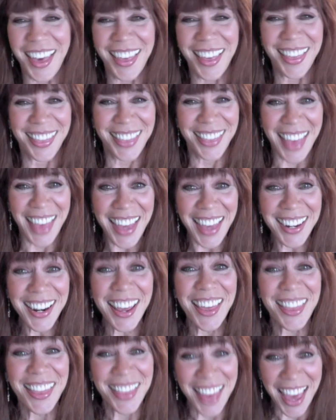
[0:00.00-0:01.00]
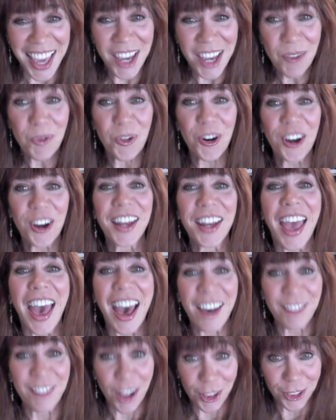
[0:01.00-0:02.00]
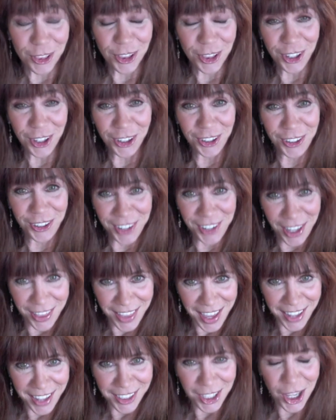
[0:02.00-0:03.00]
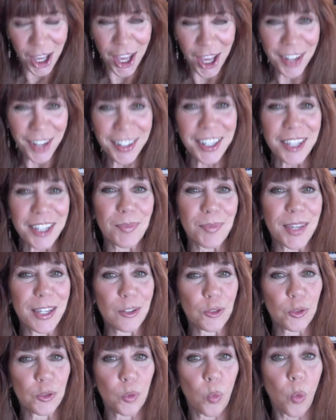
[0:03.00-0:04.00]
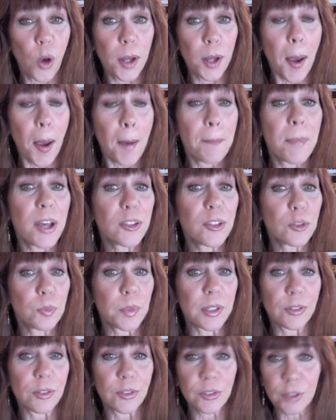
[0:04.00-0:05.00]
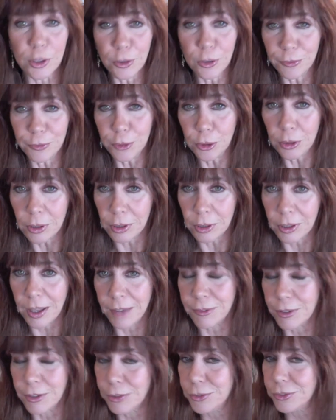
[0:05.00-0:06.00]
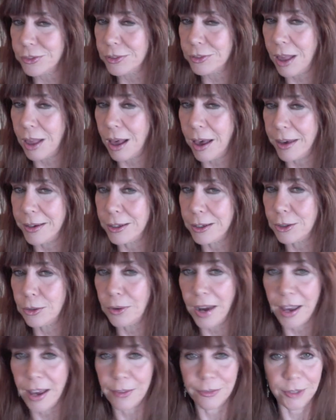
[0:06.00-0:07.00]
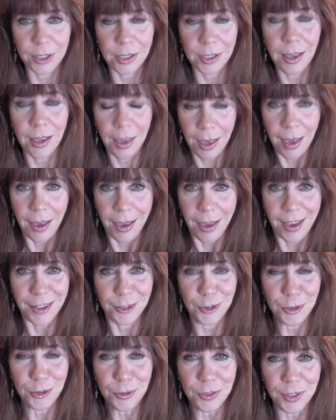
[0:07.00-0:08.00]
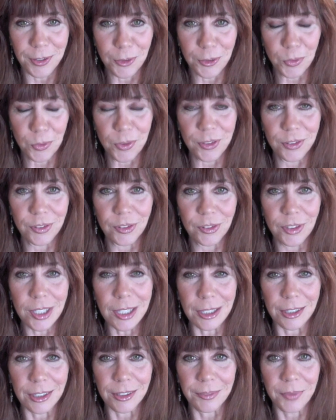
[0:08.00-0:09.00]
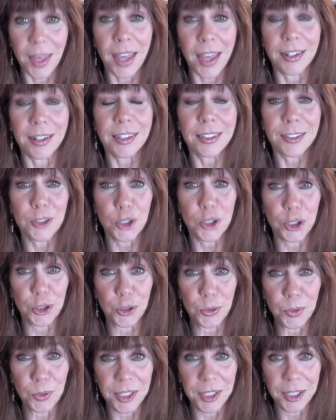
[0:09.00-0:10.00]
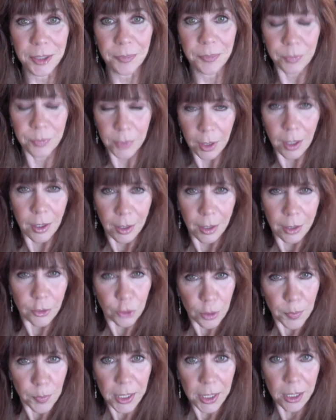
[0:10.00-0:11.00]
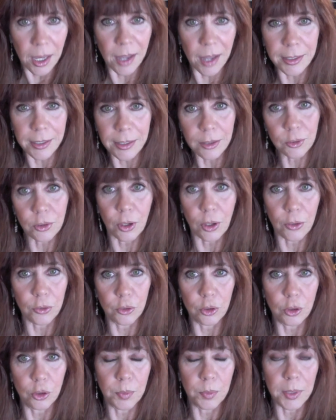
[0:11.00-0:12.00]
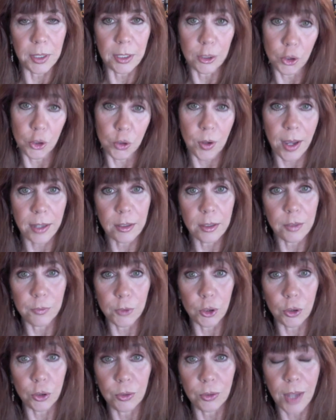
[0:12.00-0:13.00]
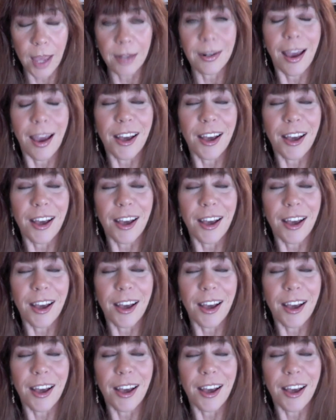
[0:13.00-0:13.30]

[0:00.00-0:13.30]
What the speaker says: Then they would have learned that cunning means one must be skillful, clever, sly, crafty, and do things with skill and ingenuity. To be cunning is also to be attractive, cute, and